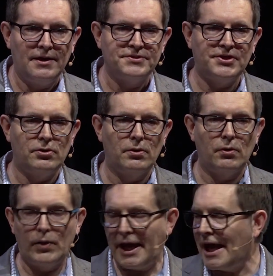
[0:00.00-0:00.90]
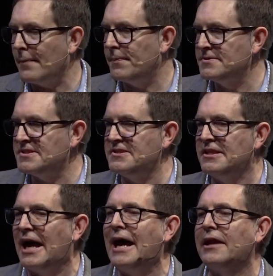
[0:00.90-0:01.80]
So what happens is
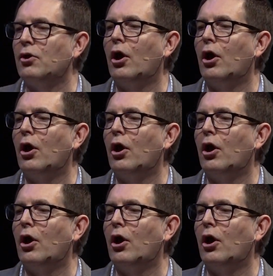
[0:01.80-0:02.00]
not